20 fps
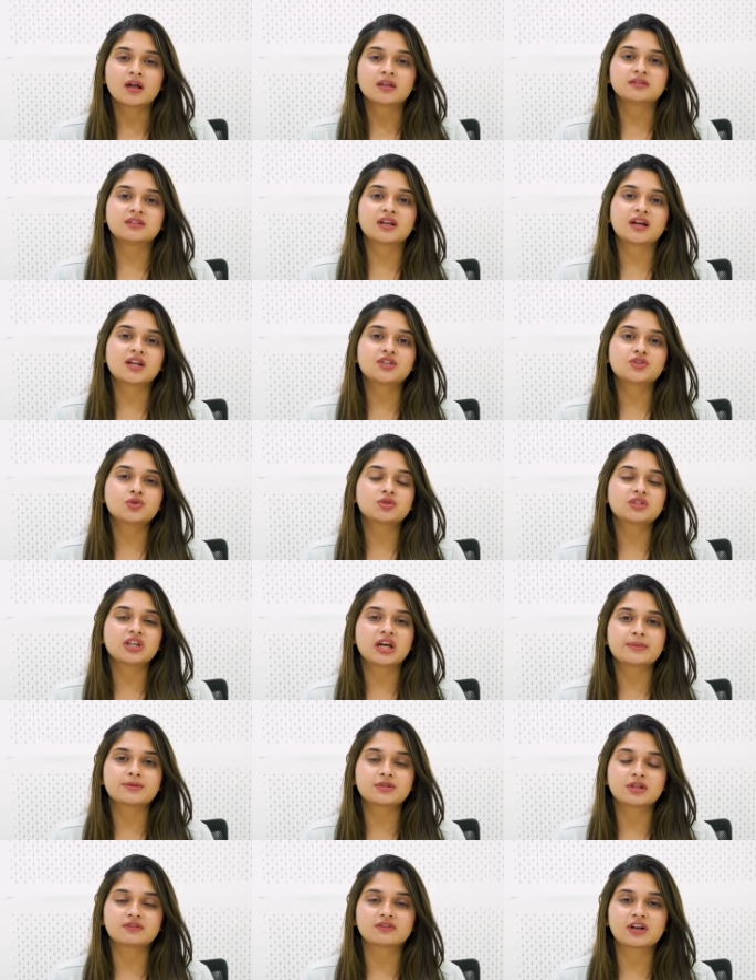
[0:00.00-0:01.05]
There are two
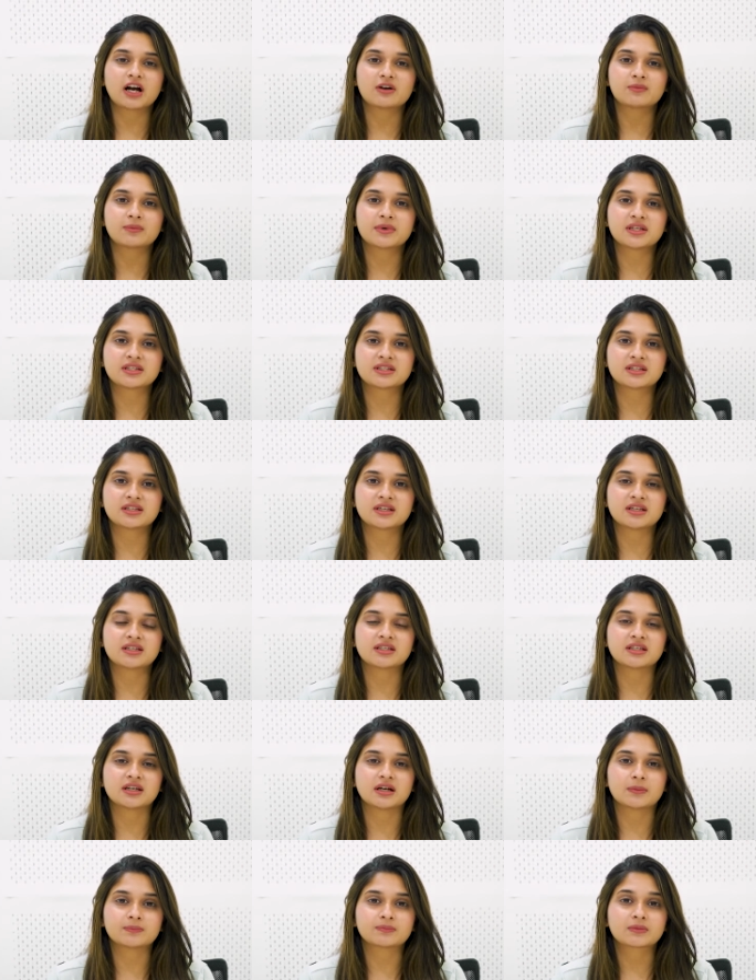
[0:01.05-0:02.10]
types of governments in
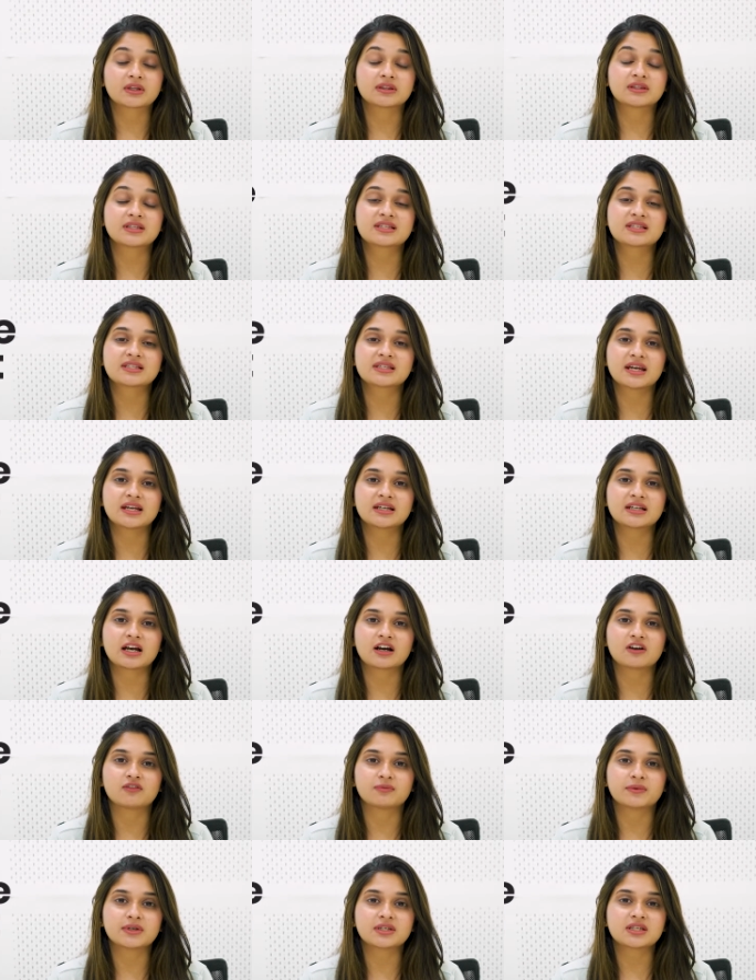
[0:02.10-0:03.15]
India, the state
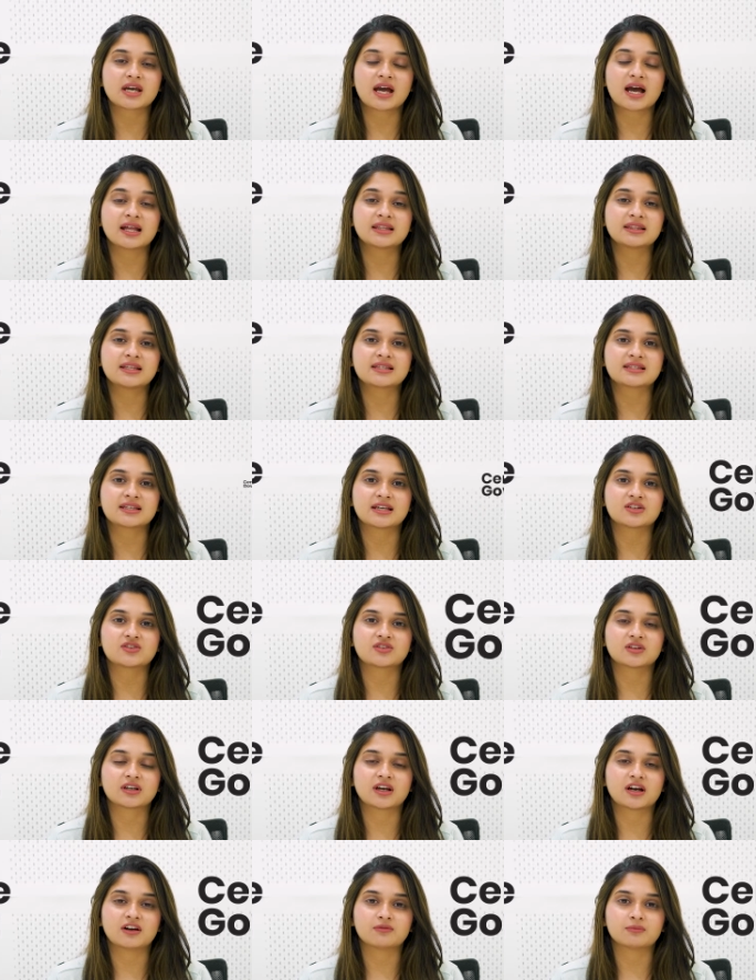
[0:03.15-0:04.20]
government and the
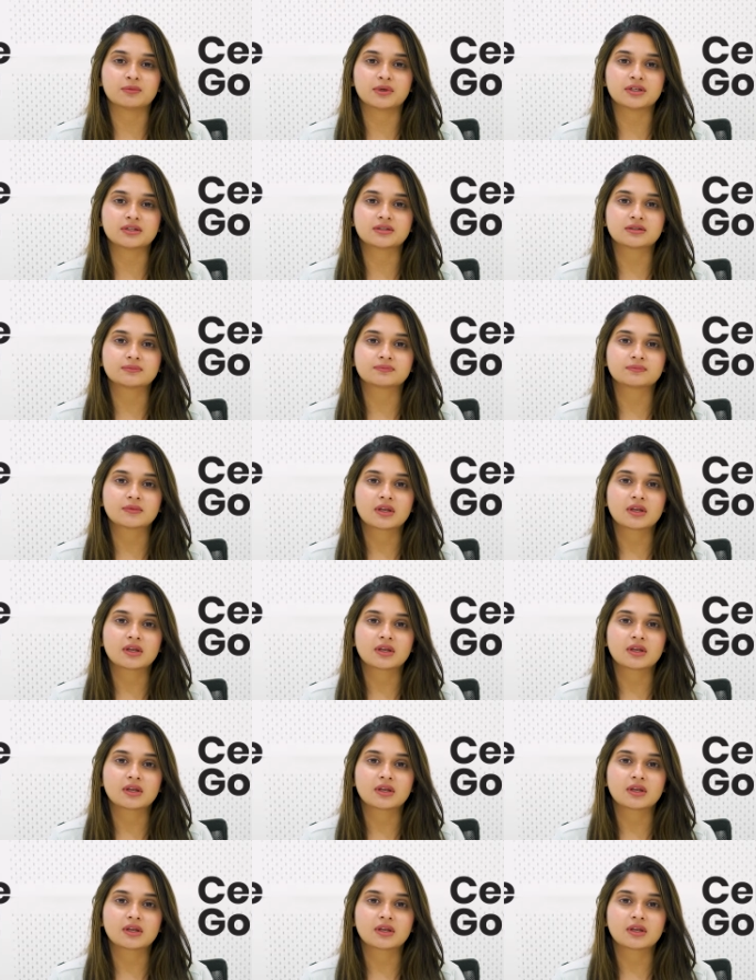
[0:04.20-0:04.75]
central government.